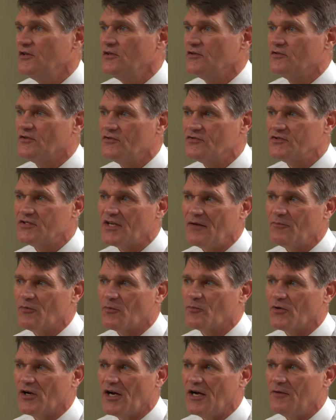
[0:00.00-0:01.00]
Those type of
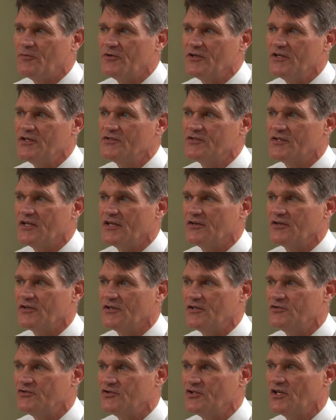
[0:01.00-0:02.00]
properties that are going
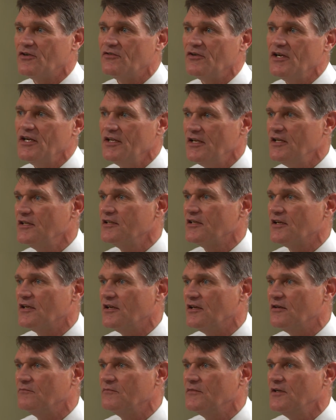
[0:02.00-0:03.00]
to generate
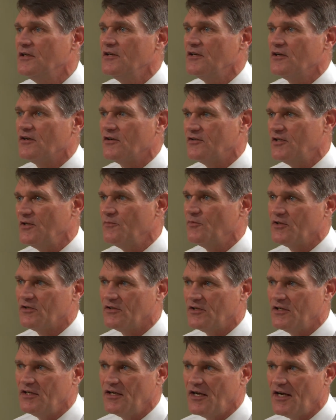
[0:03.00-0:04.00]
income are
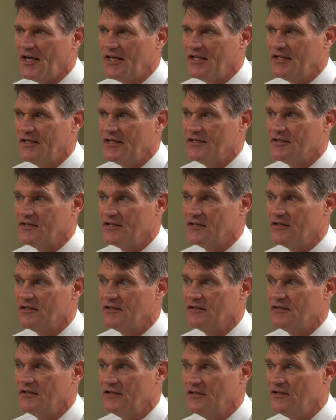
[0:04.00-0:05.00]
typically highly
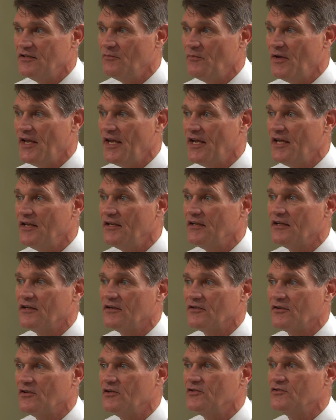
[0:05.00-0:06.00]
in demand and
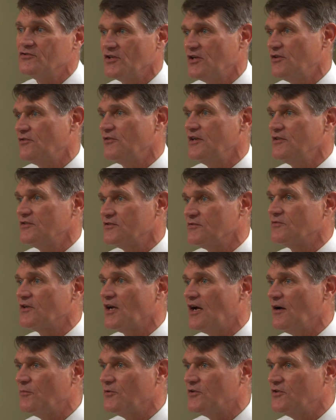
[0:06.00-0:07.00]
are going to generate some
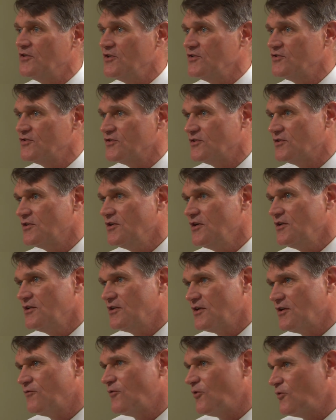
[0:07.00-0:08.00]
competition.
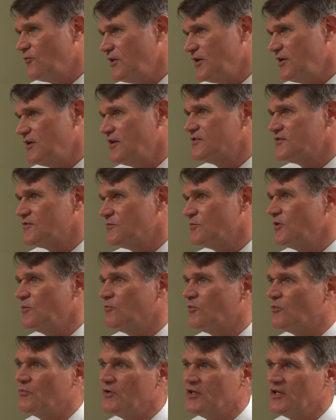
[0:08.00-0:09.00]
Therefore, we can get some
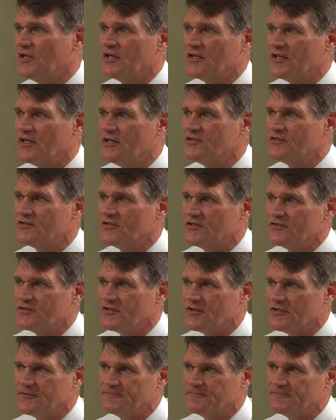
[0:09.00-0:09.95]
people bidding against each other.